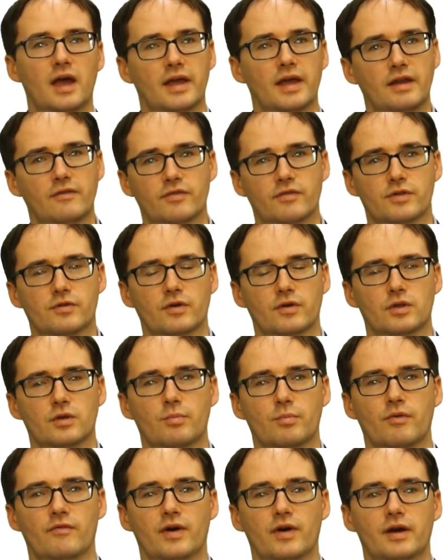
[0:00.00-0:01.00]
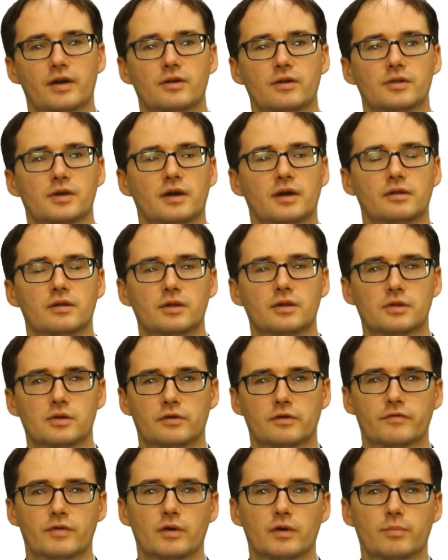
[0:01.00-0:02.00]
infrastructure providers, IT
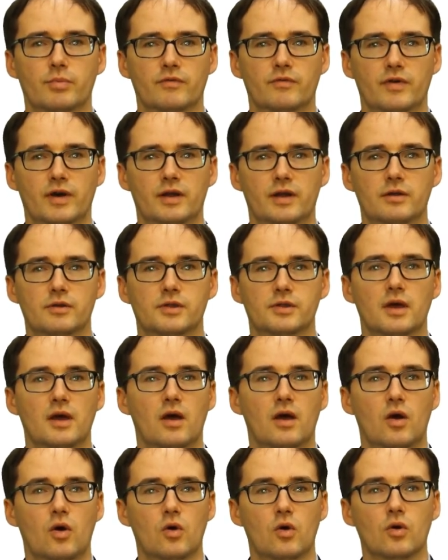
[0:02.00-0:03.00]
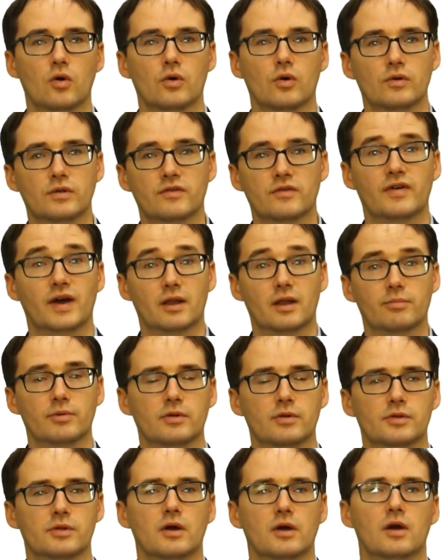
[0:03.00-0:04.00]
software providers, or
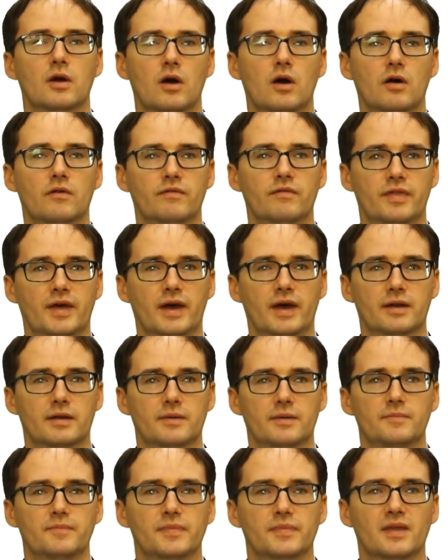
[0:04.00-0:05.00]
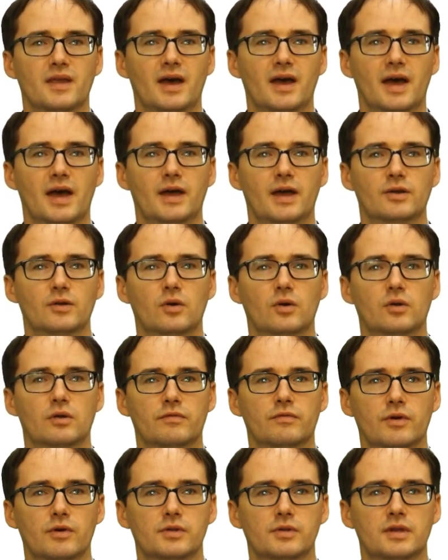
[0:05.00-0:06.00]
developers of that. And all of
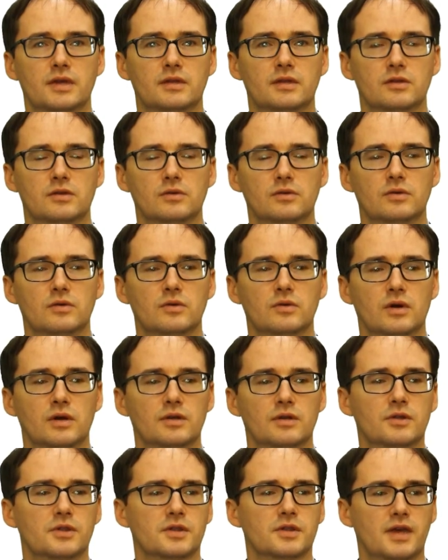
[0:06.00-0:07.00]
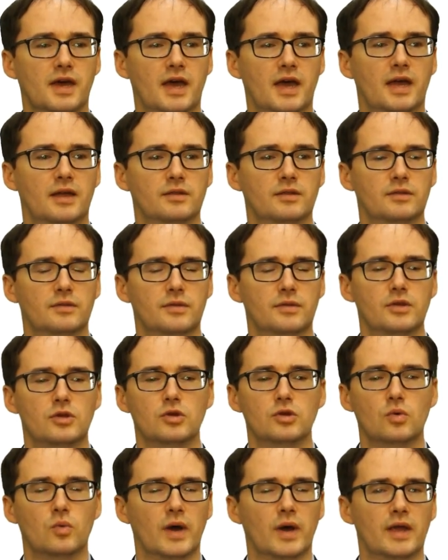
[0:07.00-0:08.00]
those need to understand the
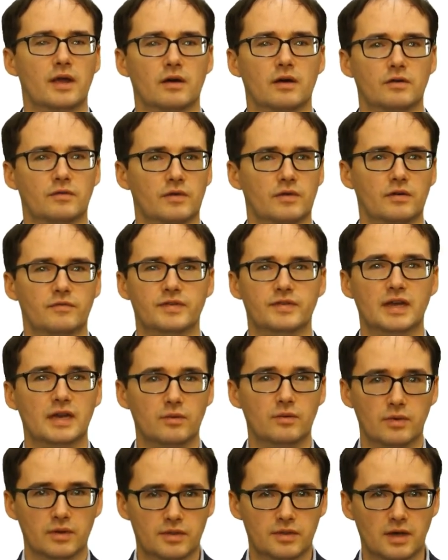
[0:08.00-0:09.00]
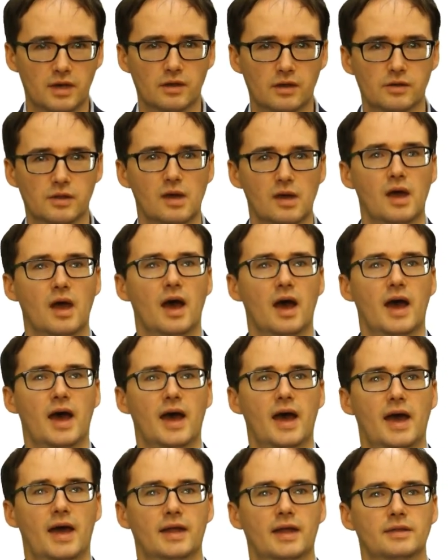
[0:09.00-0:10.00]
new way of dealing with things,
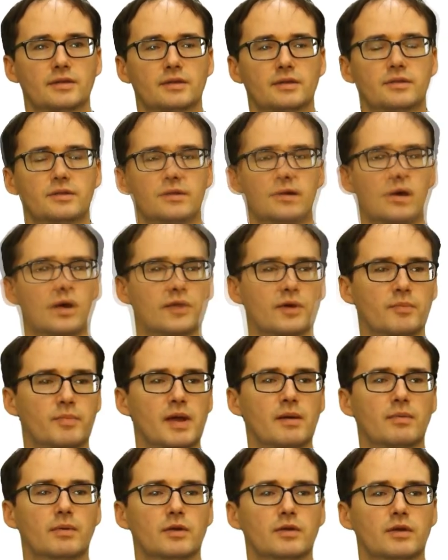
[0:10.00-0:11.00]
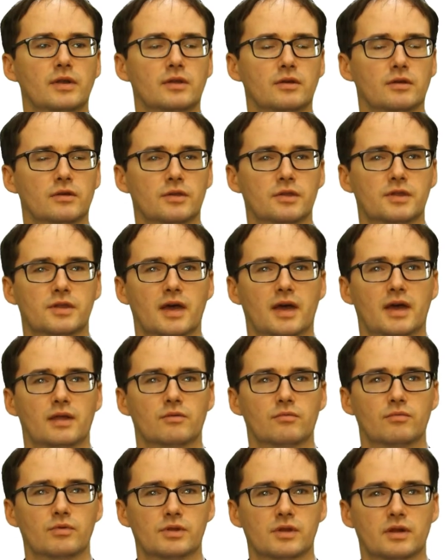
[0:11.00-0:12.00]
and other people who need to understand
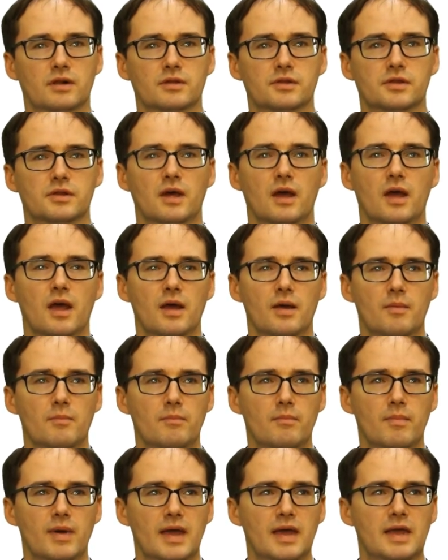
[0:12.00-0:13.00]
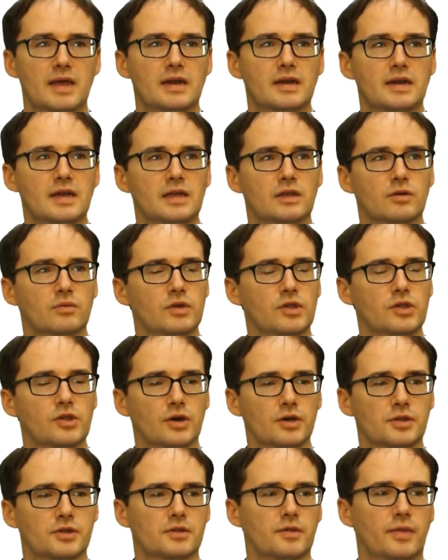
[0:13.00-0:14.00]
results may need to
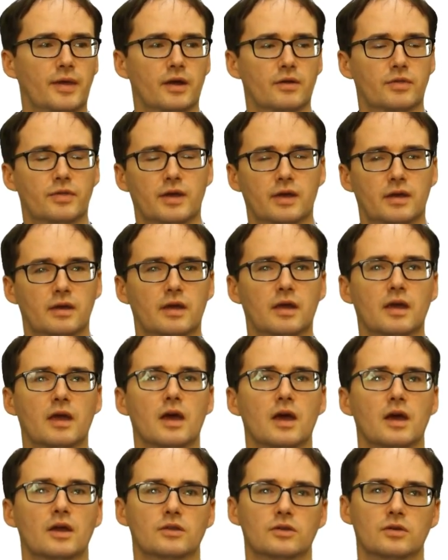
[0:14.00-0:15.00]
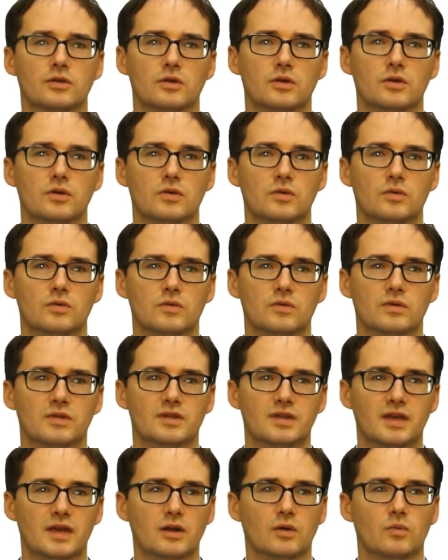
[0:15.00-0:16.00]
adjust their thinking to
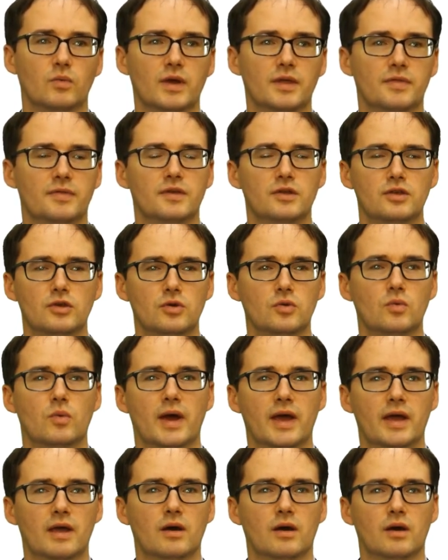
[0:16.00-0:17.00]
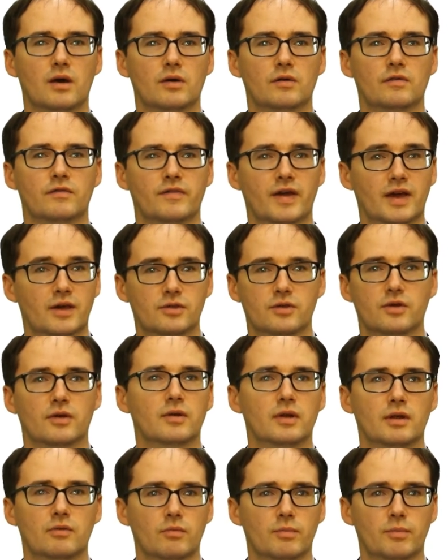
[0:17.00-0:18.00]
deal with the new way of
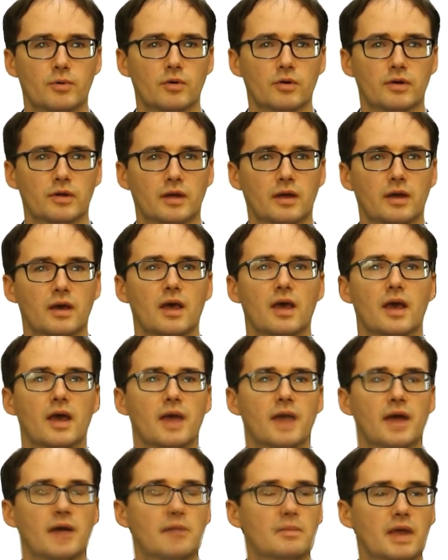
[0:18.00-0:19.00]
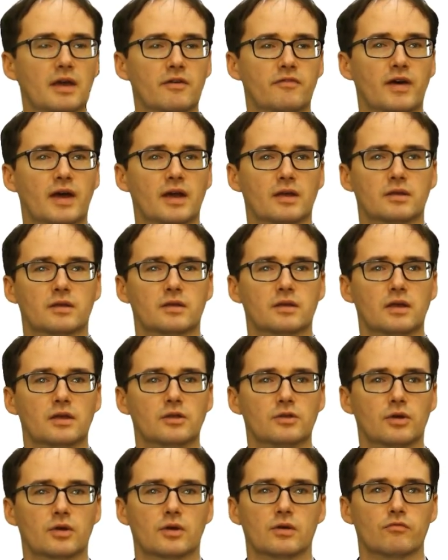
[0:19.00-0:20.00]
externally reporting. It may affect
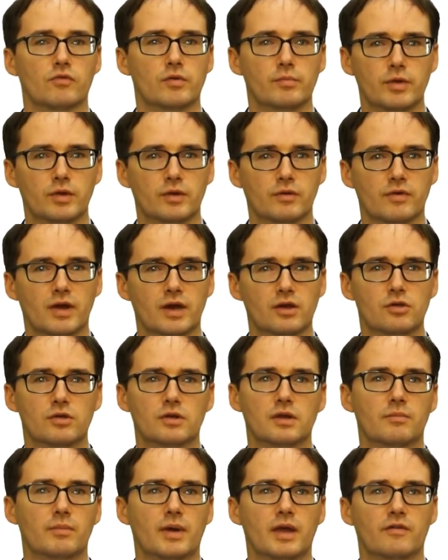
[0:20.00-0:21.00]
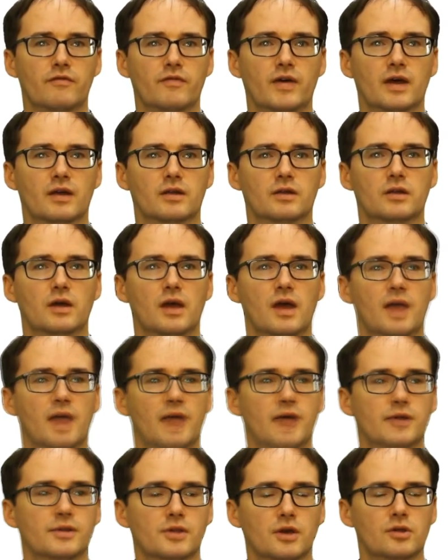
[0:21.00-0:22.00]
internal remuneration, it may affect
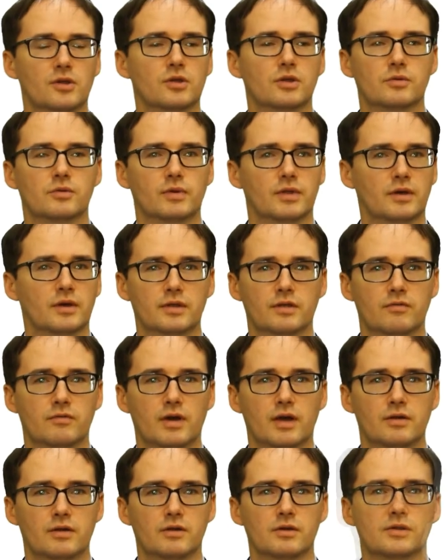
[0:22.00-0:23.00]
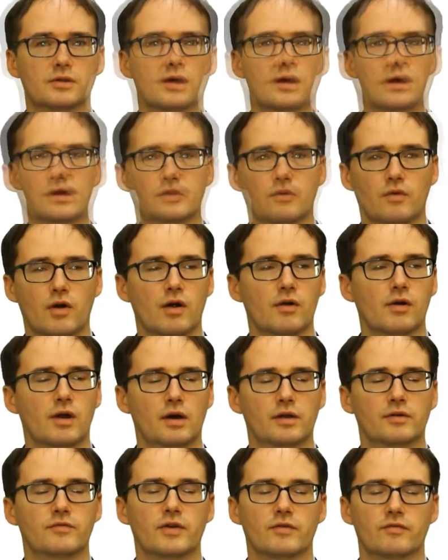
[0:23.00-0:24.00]
discussions with underwriters. There are a
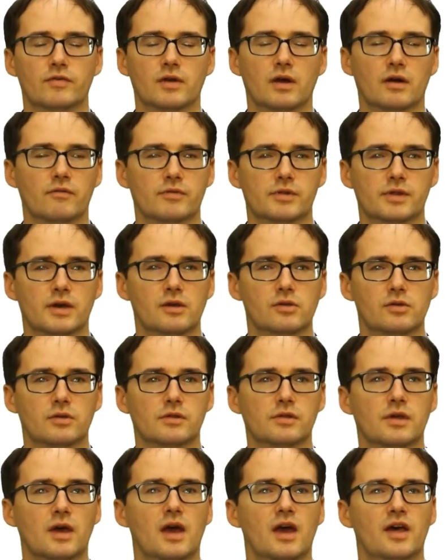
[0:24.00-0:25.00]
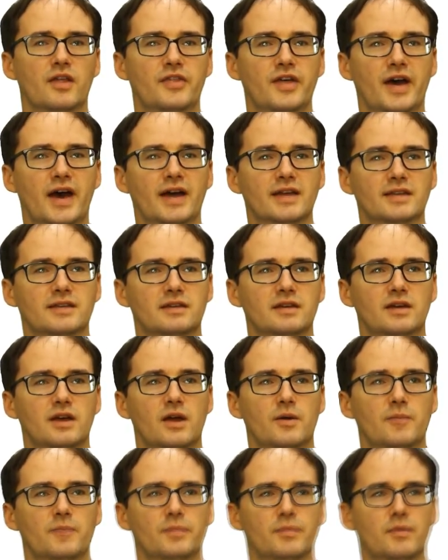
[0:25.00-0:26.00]
lot of different conversations that
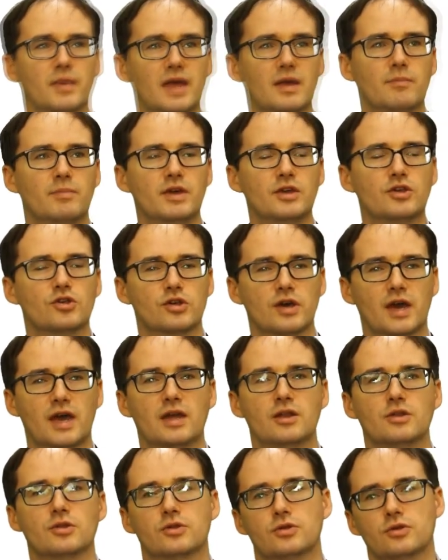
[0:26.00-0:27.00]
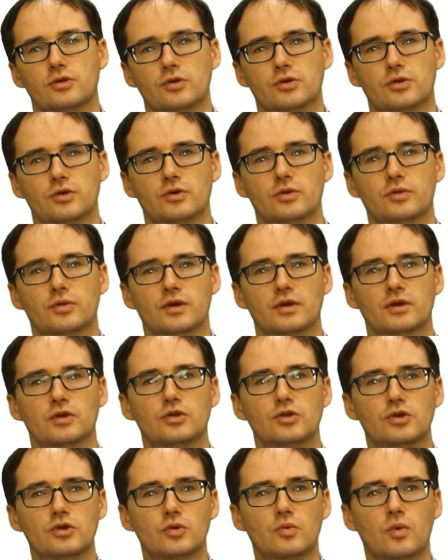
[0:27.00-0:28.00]
may be changed due to the
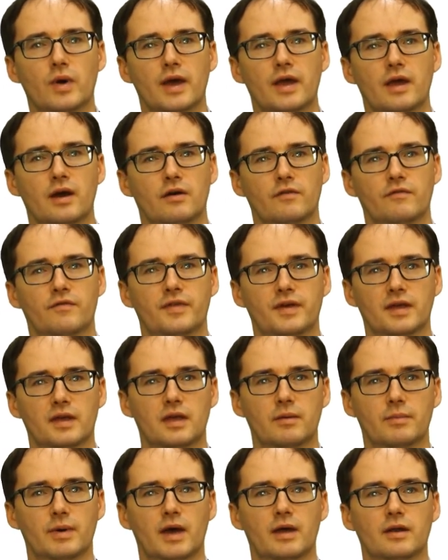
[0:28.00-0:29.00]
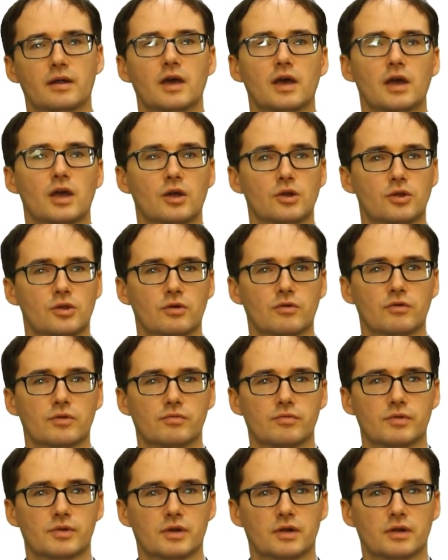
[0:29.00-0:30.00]
new way of thinking about insurance
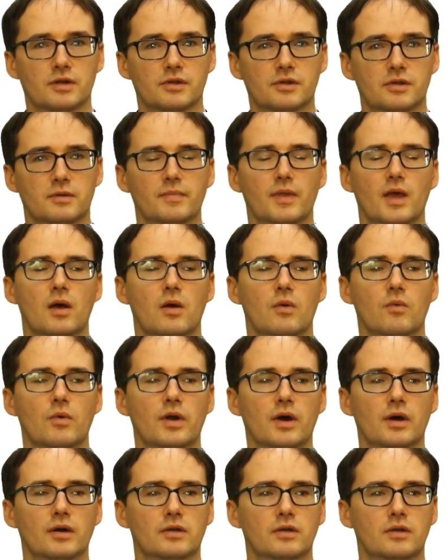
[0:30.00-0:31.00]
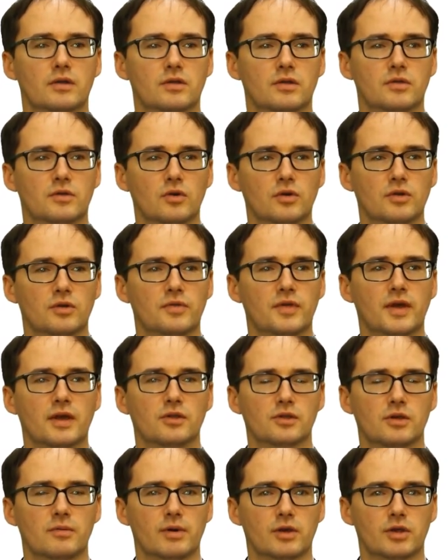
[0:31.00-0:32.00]
results. We're not going to think
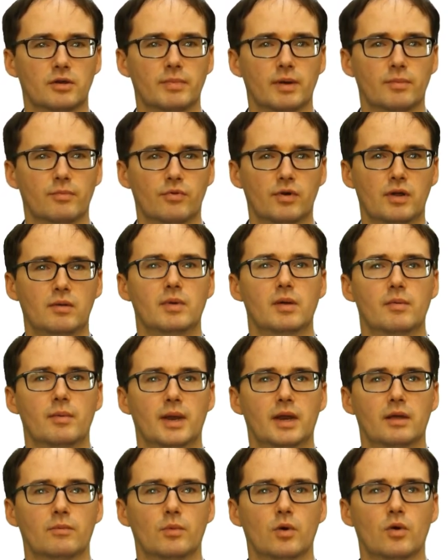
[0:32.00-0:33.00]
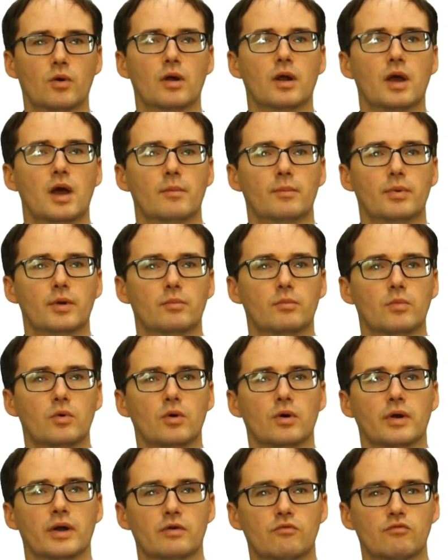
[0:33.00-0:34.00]
so much about premium anymore, but
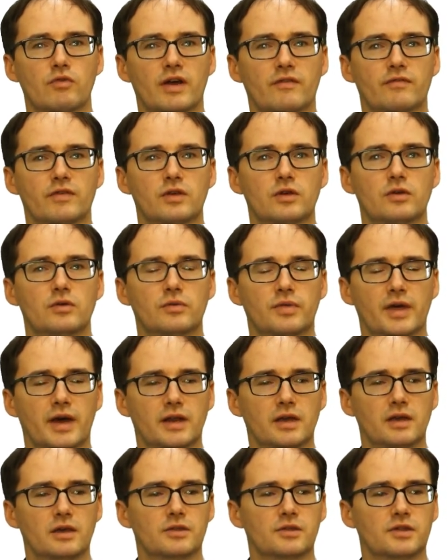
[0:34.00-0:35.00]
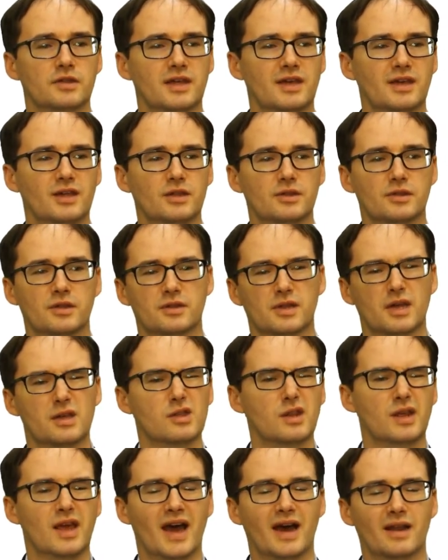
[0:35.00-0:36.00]
more a revenue that is
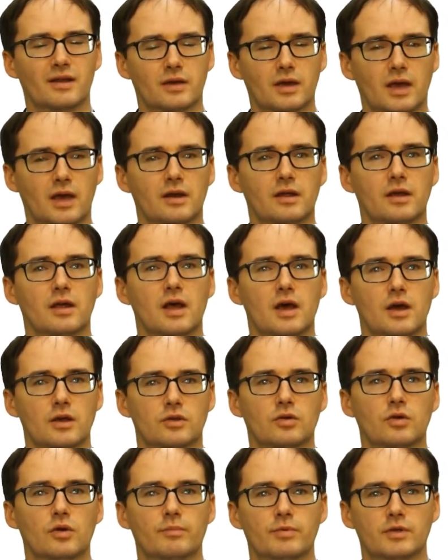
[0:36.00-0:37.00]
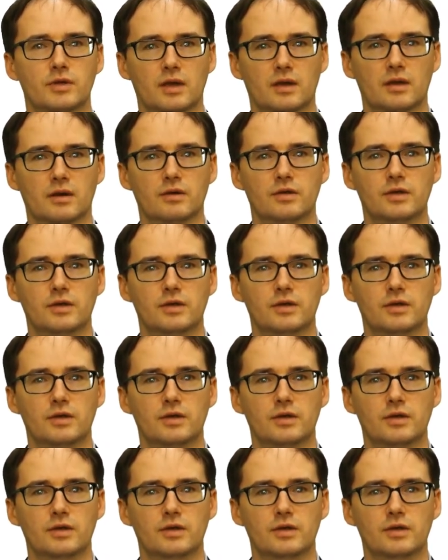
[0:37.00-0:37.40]
essentially allocated to a particular